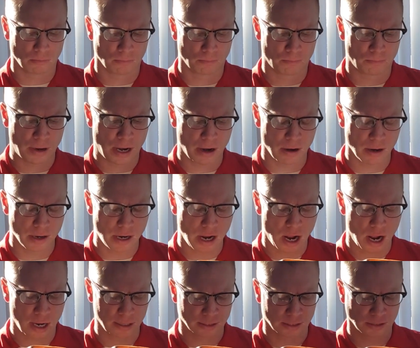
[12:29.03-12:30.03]

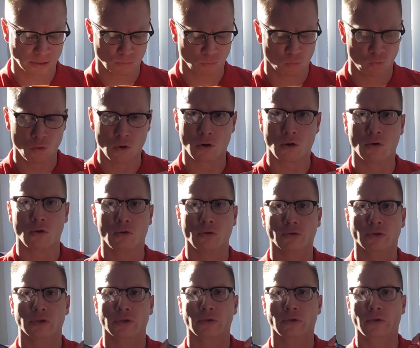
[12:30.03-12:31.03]
paradox world
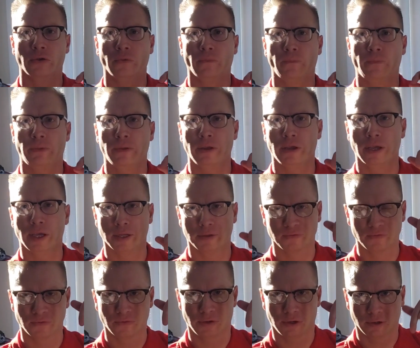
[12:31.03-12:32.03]

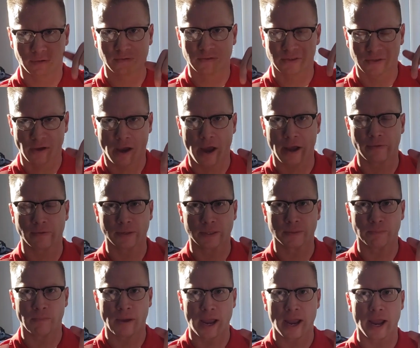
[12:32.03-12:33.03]
inside this
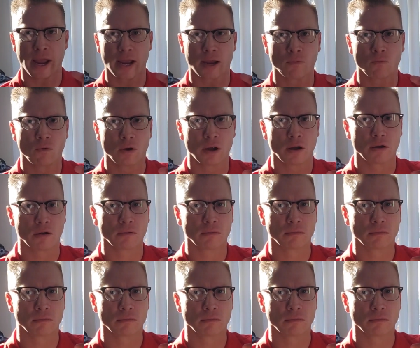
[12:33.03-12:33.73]
bag where